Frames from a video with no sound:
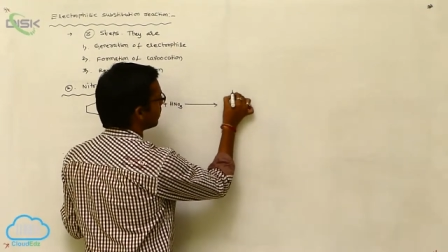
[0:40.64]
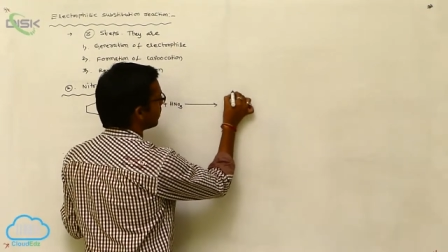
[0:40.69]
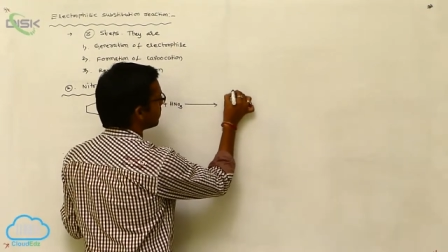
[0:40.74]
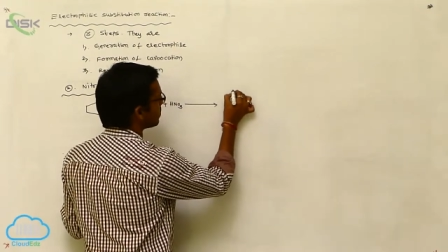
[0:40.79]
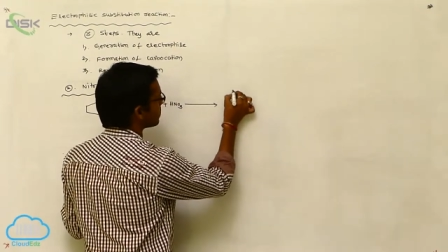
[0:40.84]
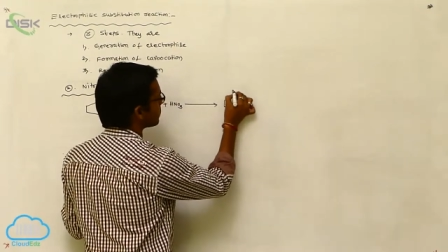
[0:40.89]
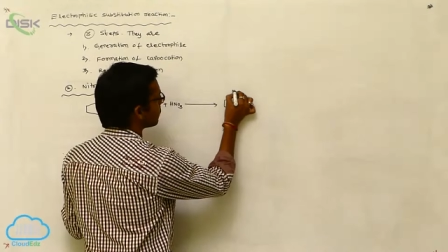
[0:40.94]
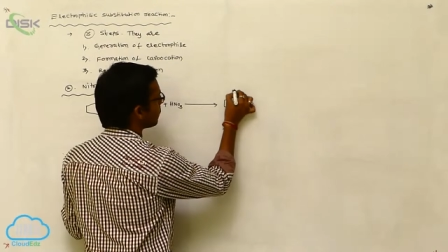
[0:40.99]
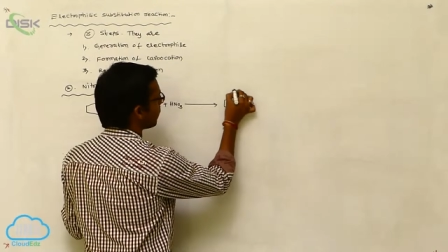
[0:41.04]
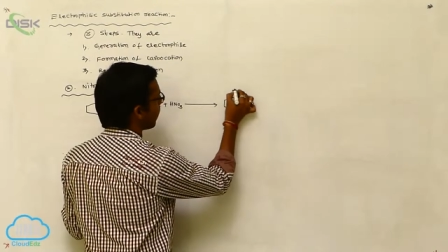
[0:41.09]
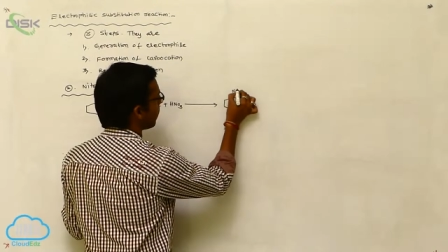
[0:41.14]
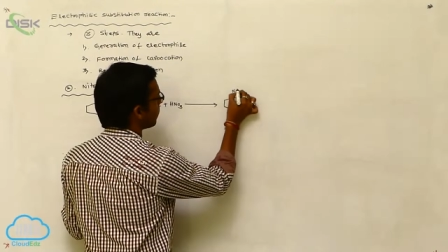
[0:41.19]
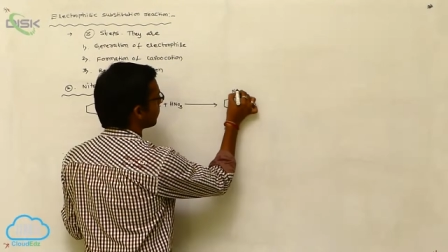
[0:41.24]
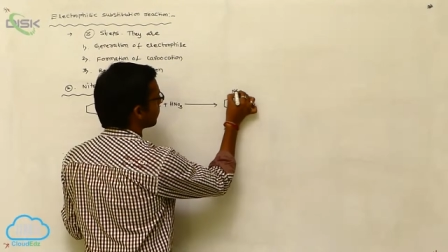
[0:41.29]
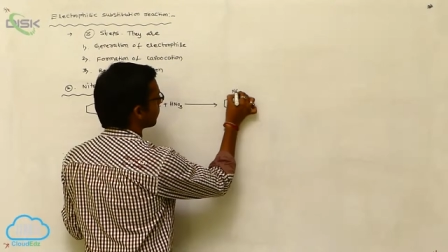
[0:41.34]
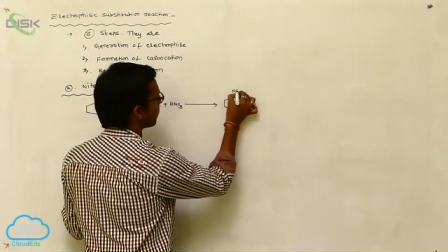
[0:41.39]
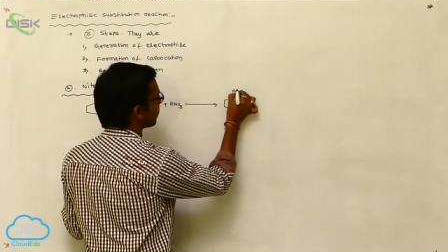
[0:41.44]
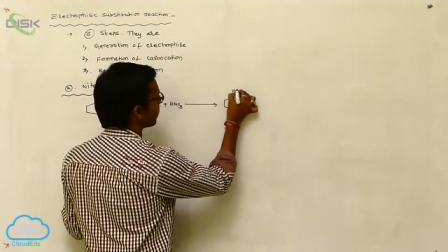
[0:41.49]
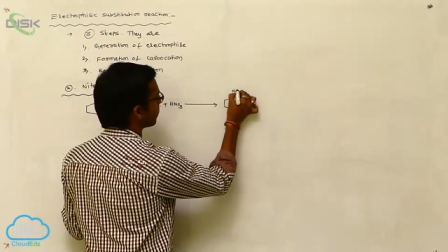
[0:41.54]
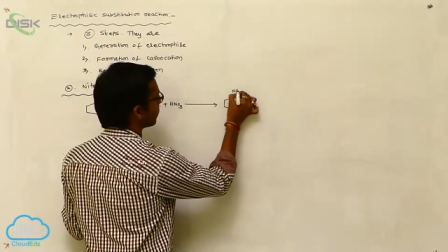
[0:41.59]
is
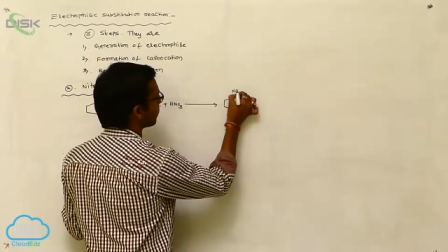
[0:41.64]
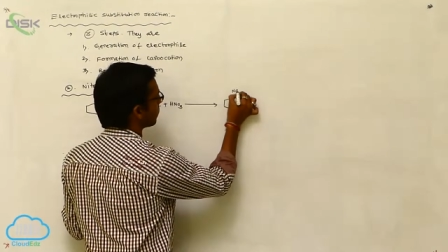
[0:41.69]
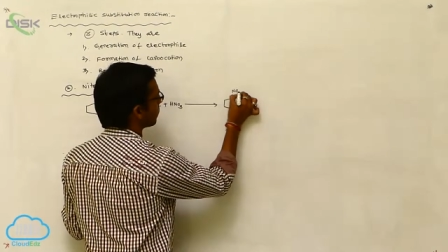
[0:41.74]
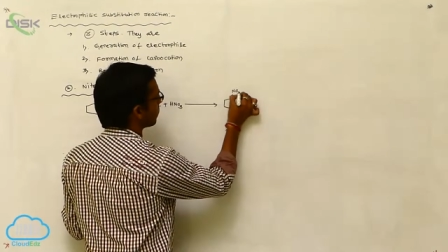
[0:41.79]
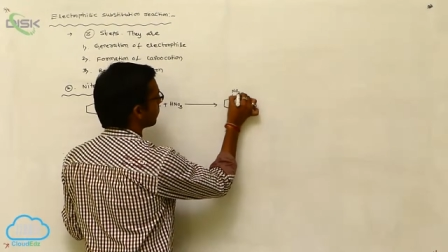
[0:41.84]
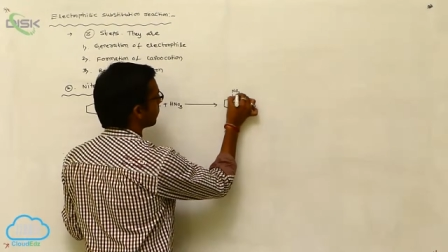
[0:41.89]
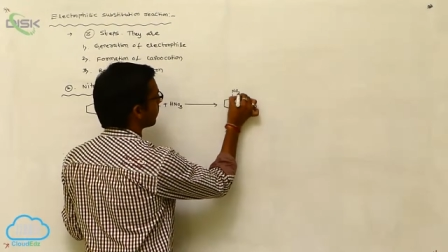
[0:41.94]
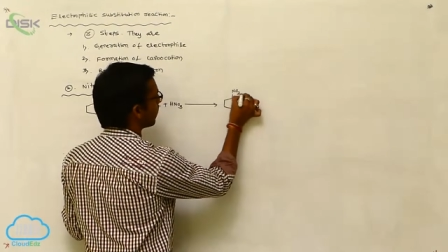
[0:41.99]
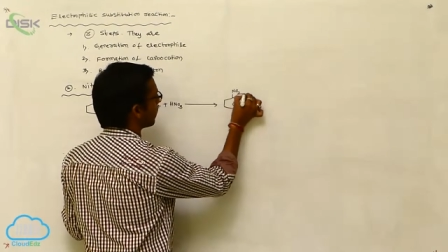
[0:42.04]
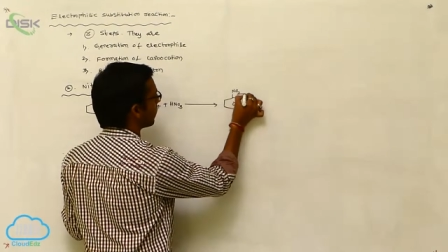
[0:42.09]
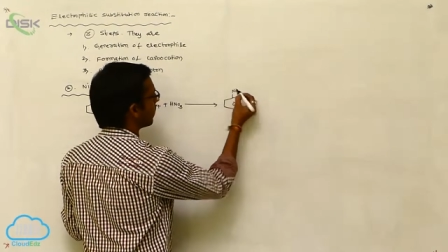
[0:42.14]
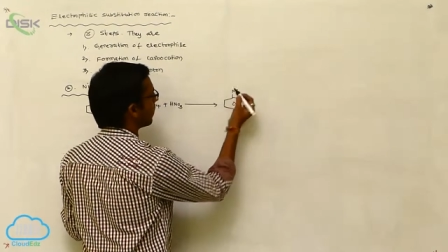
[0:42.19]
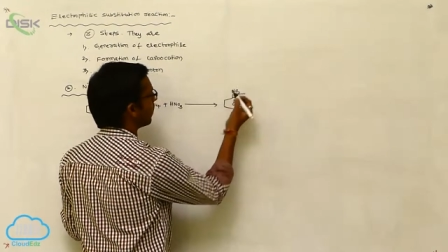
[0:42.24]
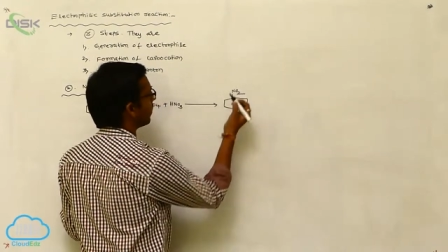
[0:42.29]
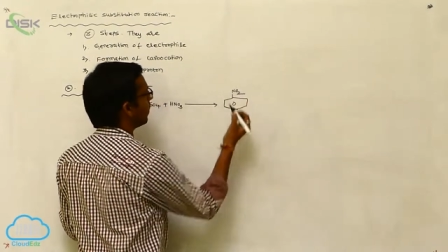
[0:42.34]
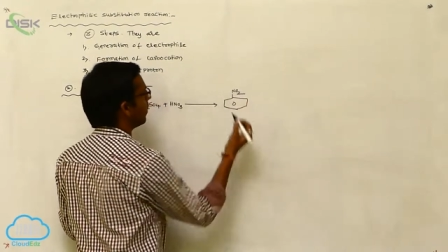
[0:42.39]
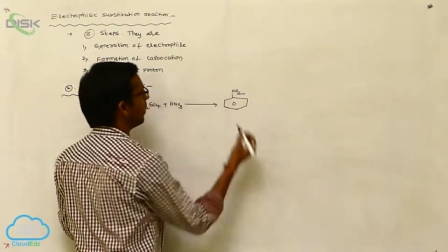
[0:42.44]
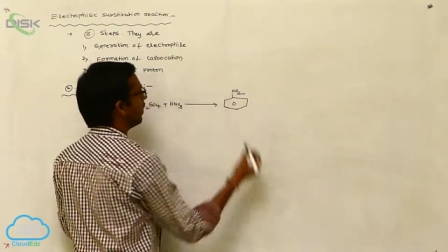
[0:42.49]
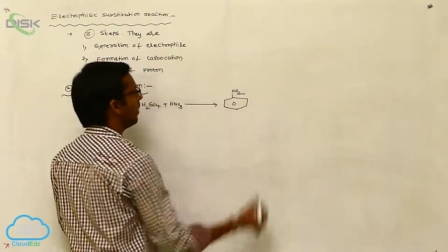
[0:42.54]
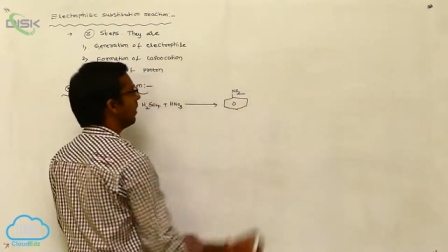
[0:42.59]
formed.
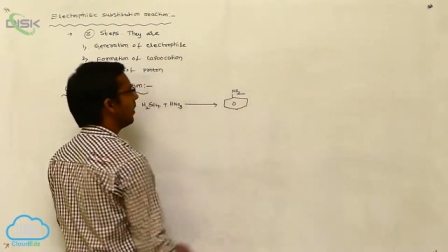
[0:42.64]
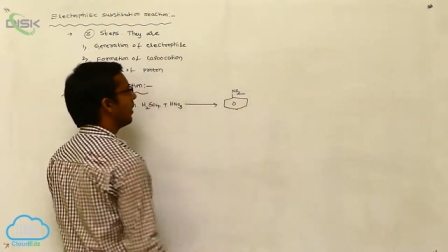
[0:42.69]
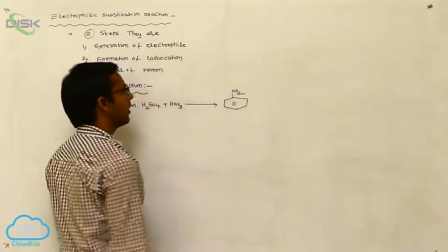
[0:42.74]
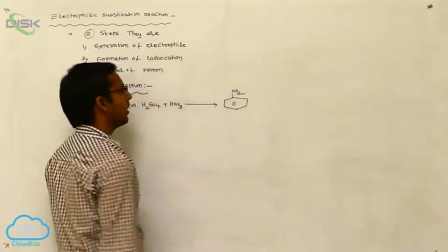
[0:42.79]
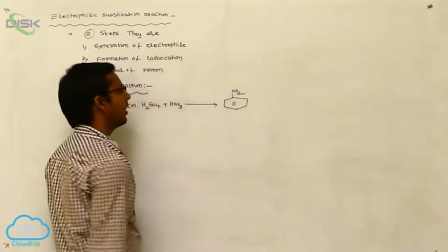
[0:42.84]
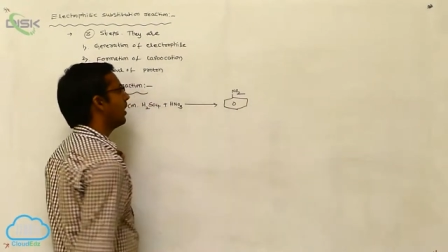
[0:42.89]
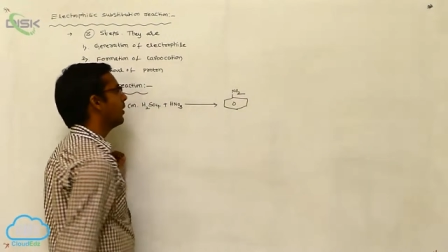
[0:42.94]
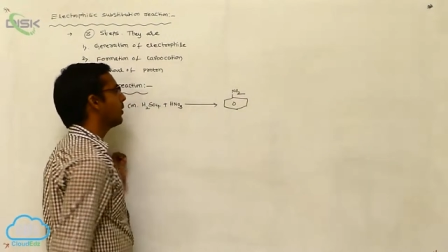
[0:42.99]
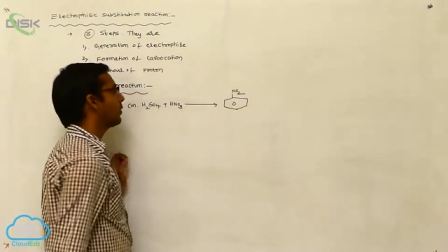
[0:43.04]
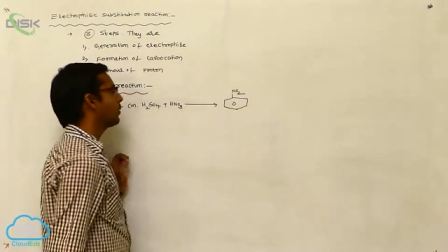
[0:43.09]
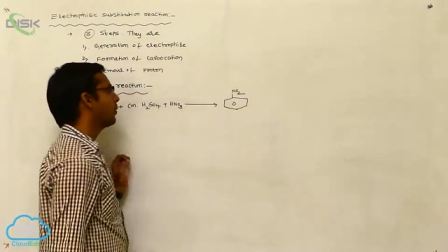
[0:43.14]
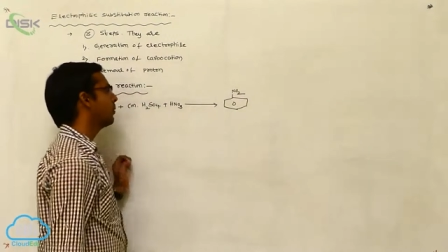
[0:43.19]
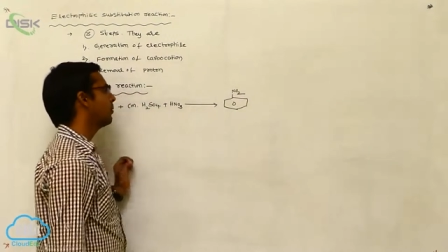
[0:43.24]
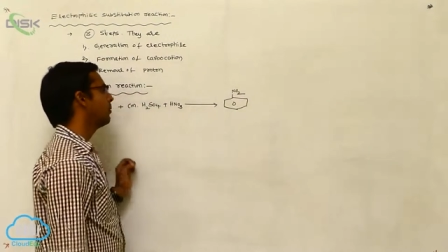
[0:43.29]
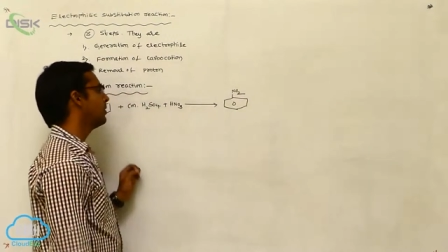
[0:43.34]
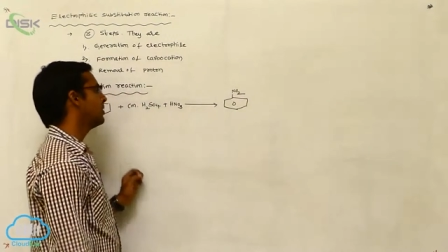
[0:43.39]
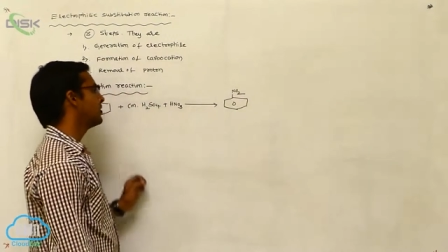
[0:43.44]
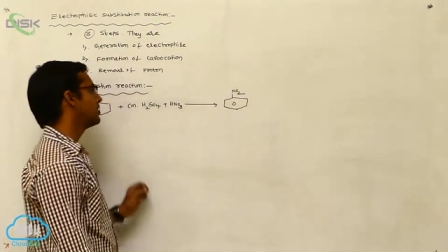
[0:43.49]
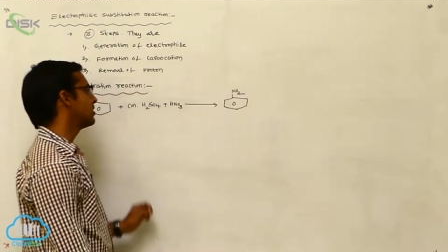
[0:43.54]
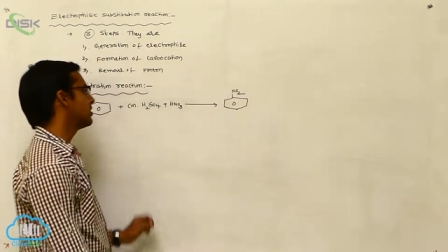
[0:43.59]

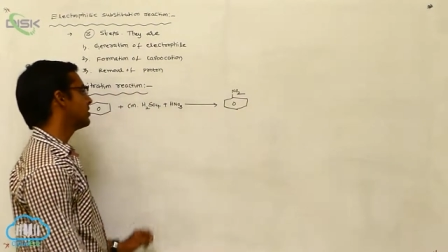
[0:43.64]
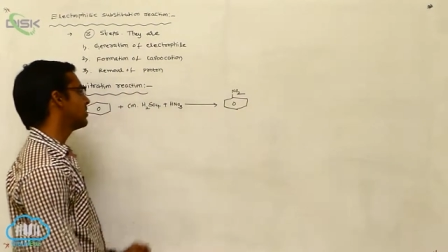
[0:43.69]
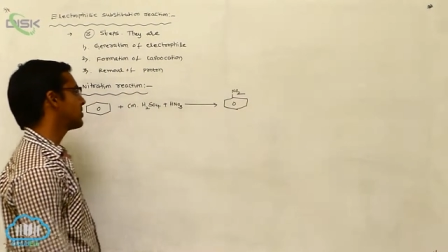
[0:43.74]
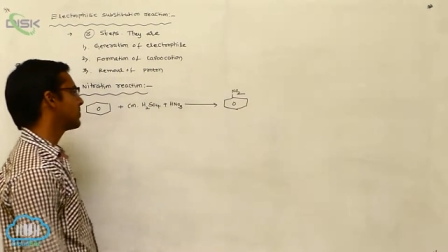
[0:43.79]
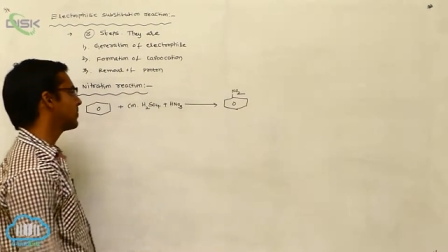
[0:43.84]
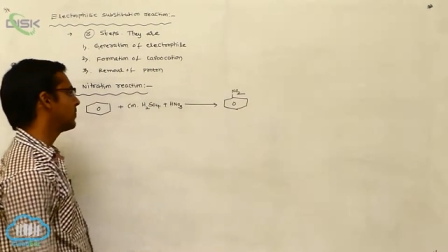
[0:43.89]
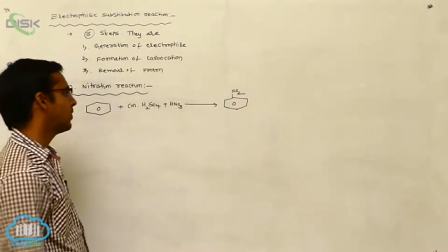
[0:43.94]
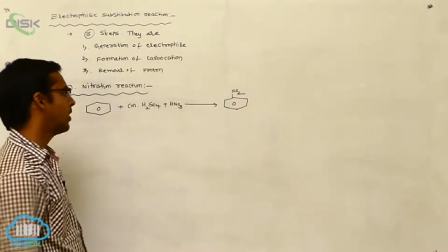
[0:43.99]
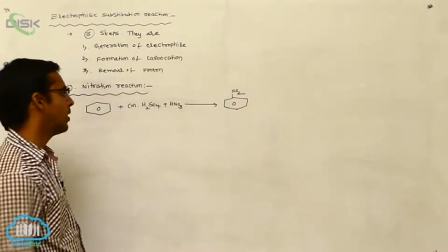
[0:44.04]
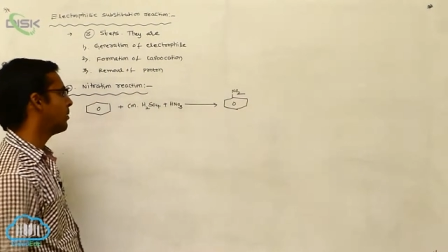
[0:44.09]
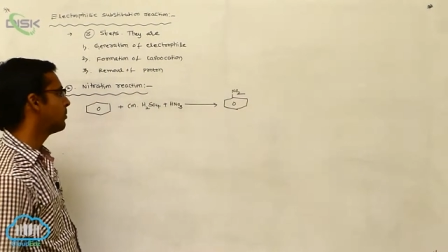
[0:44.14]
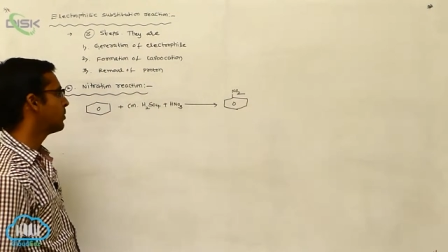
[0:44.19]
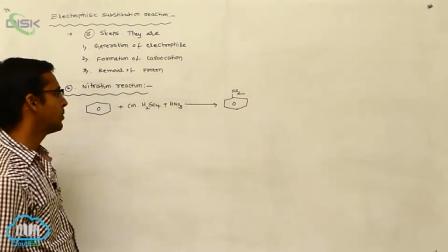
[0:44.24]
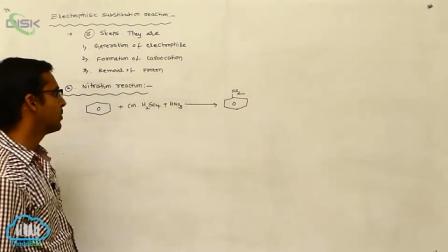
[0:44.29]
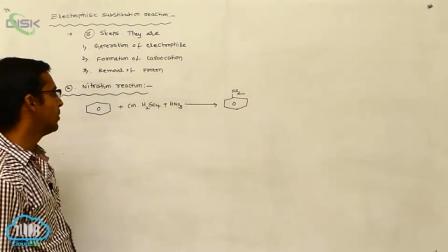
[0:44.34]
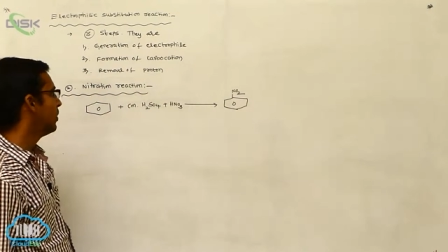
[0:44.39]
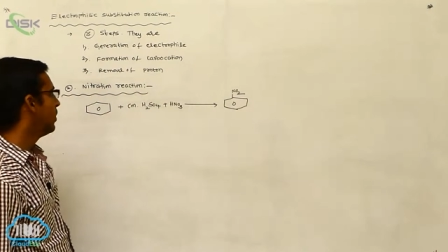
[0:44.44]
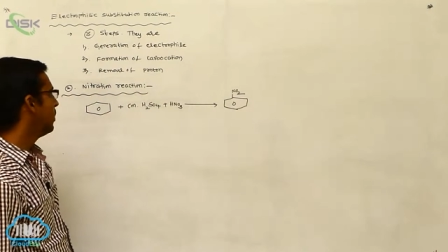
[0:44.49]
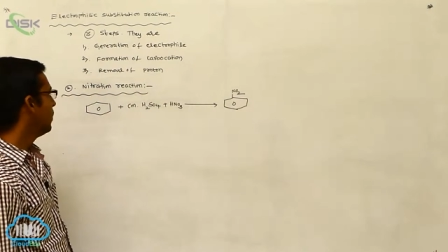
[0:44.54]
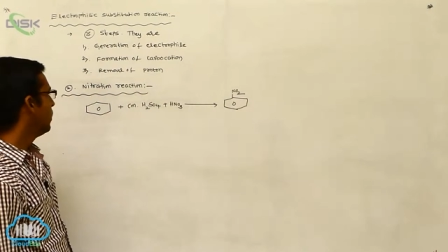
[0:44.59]
Nitrobenzene is formed.
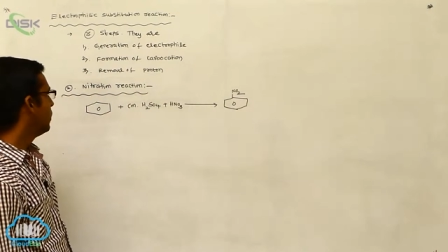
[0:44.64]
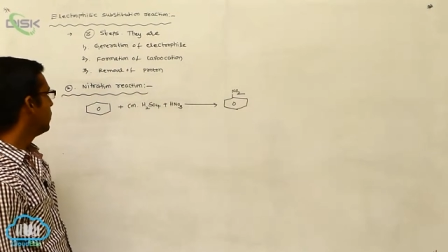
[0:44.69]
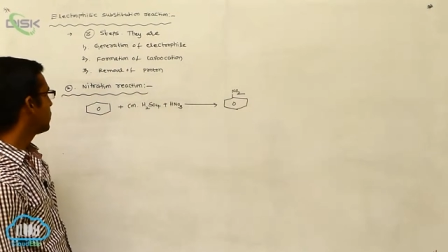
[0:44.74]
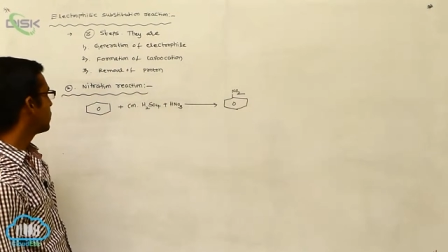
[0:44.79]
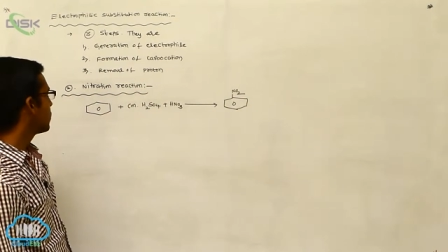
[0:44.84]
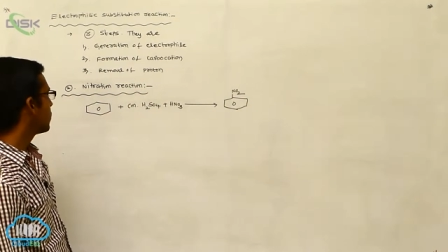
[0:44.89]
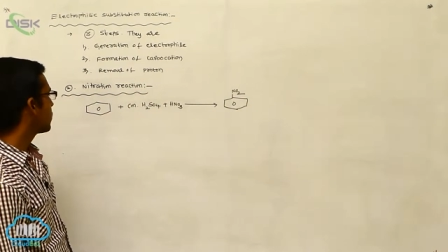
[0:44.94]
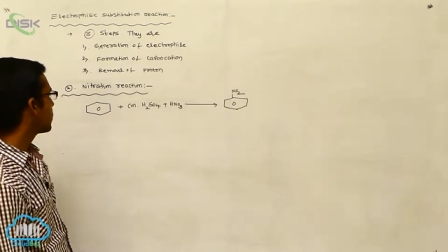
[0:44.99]
So